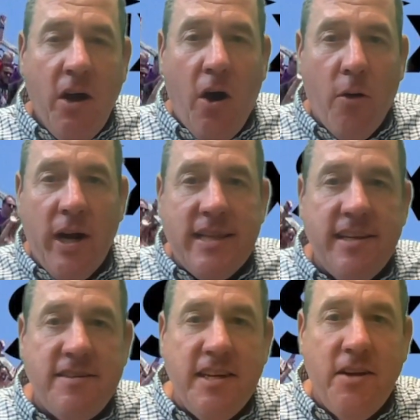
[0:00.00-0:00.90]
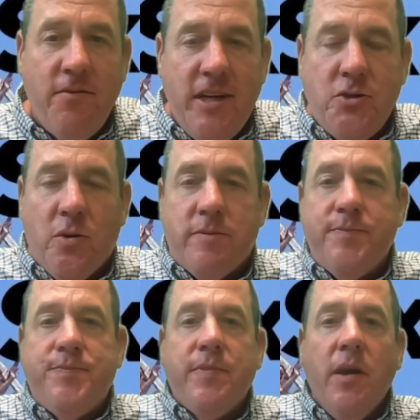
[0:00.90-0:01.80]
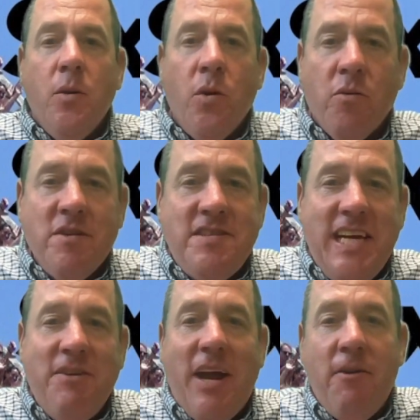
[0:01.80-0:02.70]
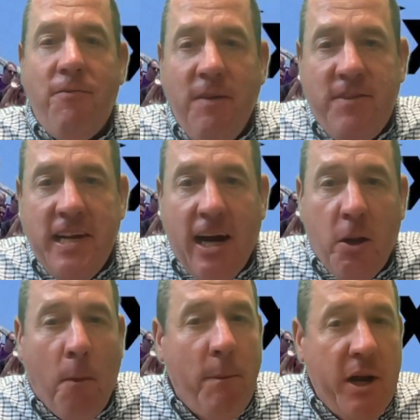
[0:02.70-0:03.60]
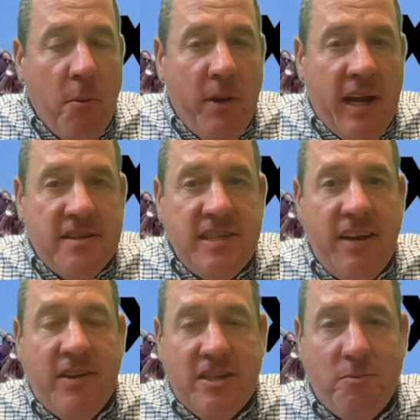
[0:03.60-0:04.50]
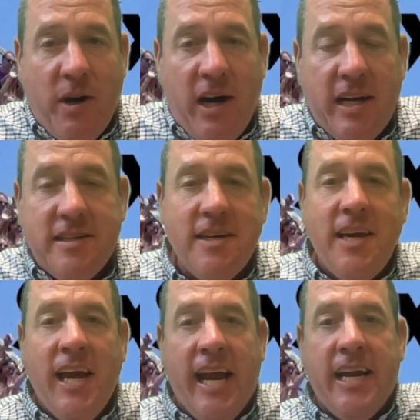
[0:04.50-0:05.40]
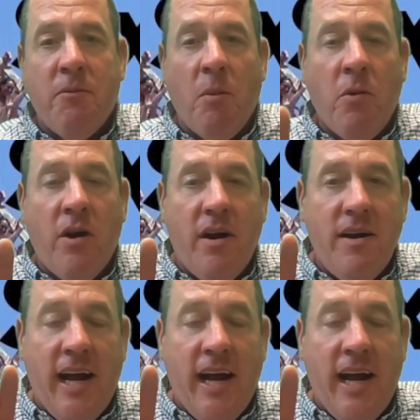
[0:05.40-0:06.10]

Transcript: All right, this individual, will receive a $50 Better Bank Savings Bond. And I remember, I